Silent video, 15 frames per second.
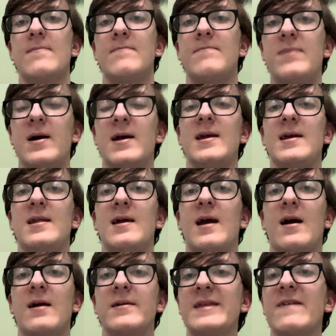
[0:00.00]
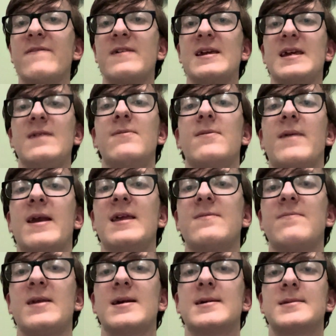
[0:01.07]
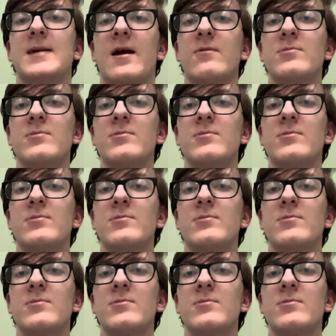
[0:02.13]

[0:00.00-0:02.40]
But I'll definitely keep him 8th because I